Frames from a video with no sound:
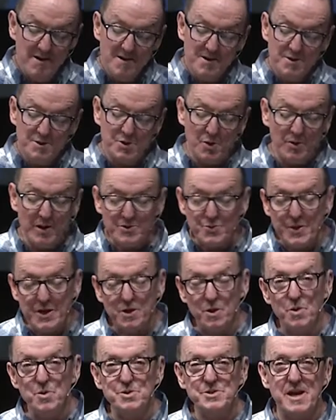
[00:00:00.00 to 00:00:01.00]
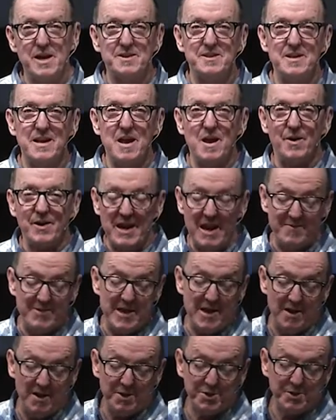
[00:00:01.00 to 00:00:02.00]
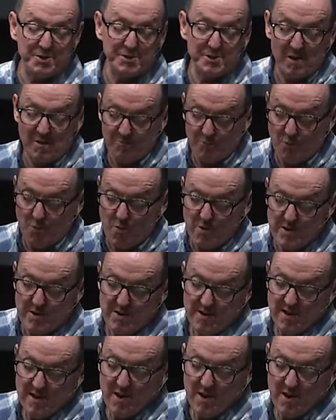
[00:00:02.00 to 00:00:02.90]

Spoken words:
So as we close out today, I'm going to have the ushers come forward.